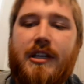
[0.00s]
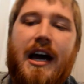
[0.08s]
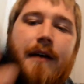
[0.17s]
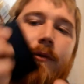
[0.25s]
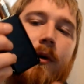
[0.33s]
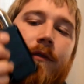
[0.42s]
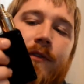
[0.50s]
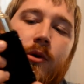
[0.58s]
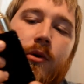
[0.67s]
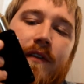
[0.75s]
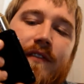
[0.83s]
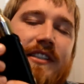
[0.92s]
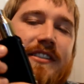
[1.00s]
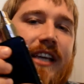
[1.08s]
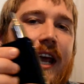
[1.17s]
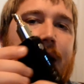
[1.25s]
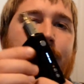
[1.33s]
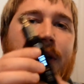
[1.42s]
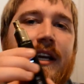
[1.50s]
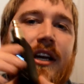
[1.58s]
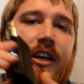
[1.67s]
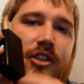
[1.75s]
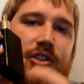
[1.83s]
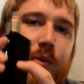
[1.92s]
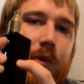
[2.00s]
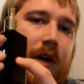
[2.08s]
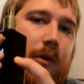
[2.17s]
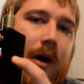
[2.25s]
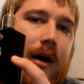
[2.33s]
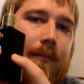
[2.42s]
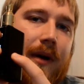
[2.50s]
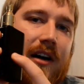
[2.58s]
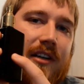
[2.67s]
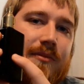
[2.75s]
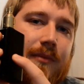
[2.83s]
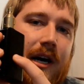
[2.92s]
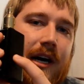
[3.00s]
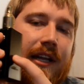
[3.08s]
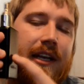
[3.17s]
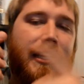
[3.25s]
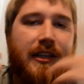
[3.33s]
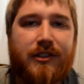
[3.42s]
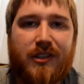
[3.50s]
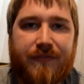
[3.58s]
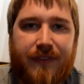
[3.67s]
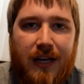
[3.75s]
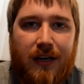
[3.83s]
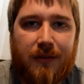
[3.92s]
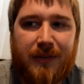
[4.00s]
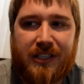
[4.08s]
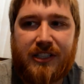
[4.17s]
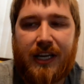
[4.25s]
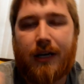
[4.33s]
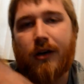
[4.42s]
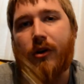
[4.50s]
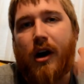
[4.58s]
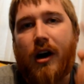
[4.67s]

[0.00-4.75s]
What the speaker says: I have a review of this Camry 20-watt box mod you can find on my channel.